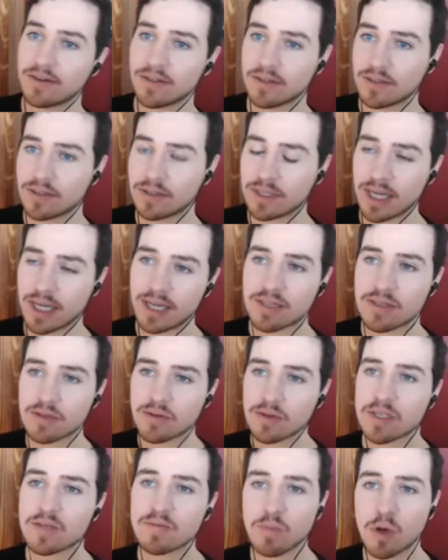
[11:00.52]
to test. So
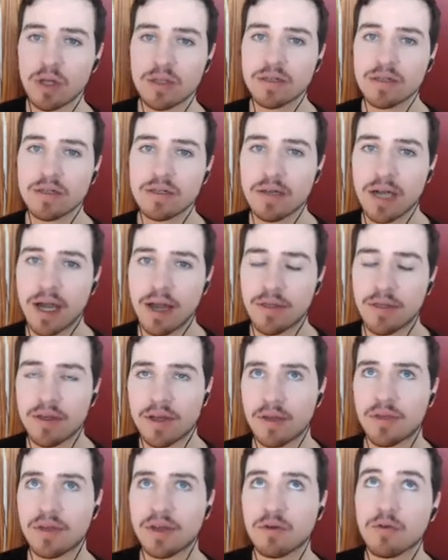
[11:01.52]
smaller, I
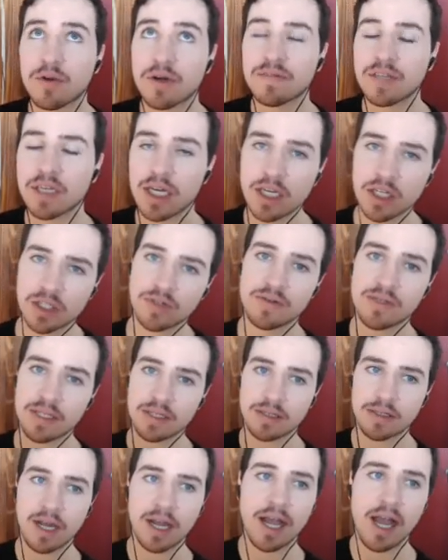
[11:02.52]
think one of the issues,
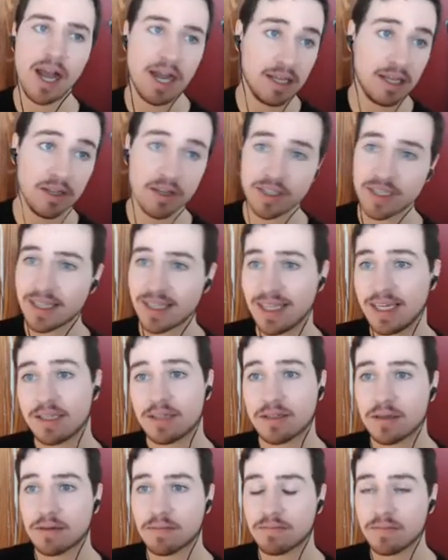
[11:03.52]
and I look at like
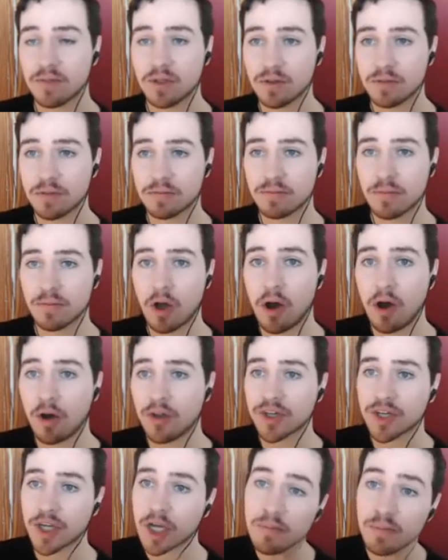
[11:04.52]
all
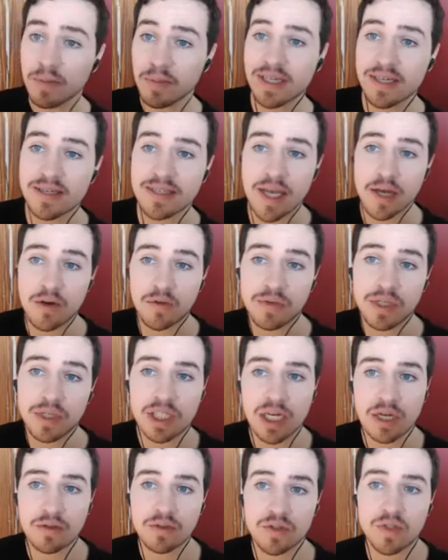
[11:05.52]
the companies that
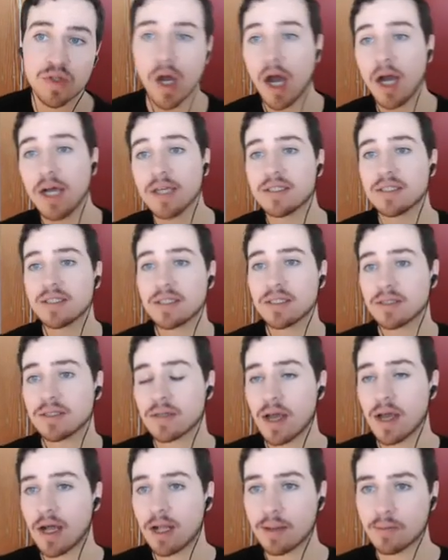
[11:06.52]
reach out to us to
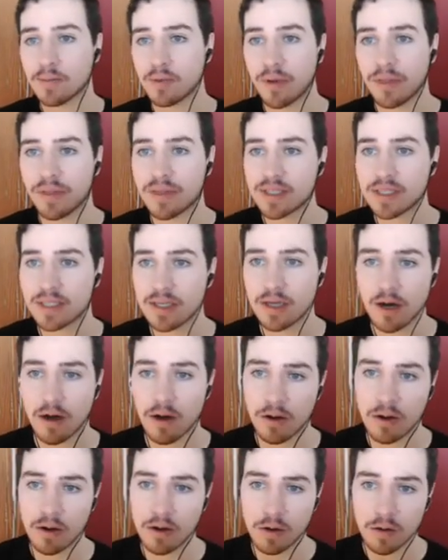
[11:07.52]
help with
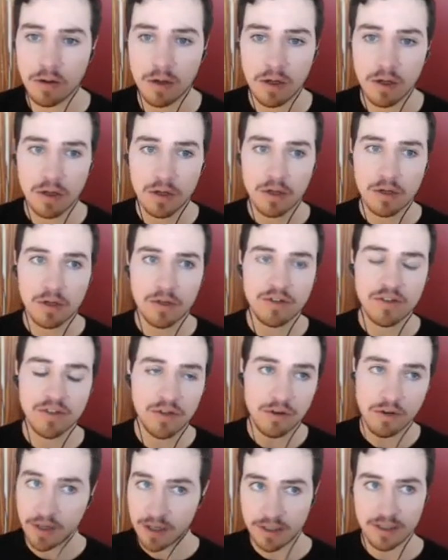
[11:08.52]
CRO,
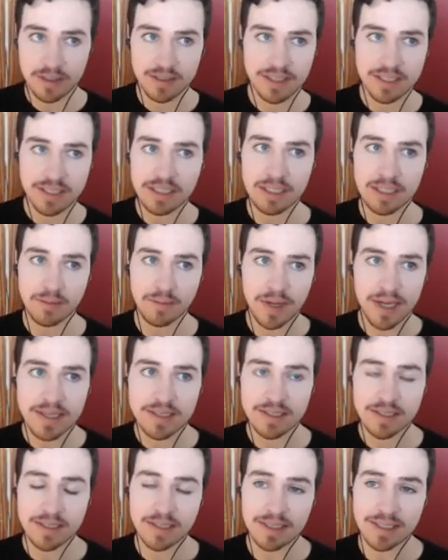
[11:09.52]
on a daily
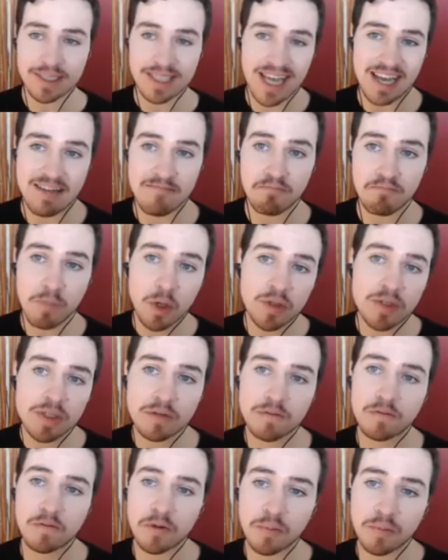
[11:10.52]
basis, and most
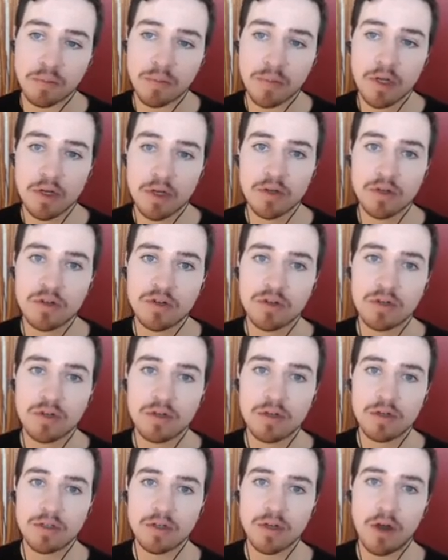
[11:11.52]
of them
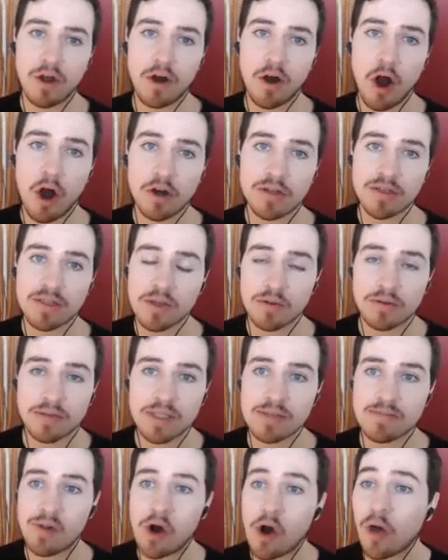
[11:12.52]
are so
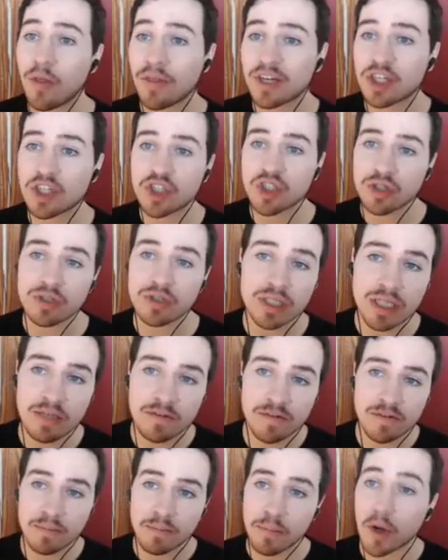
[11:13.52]
small they shouldn't
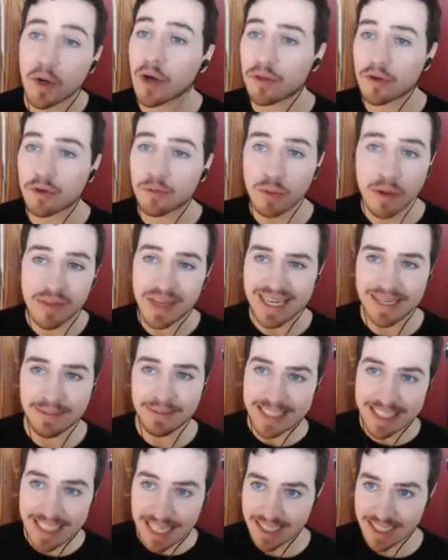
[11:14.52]
even bother with
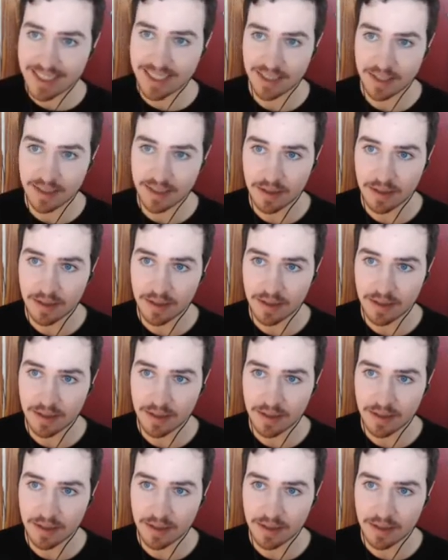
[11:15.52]
A/B testing.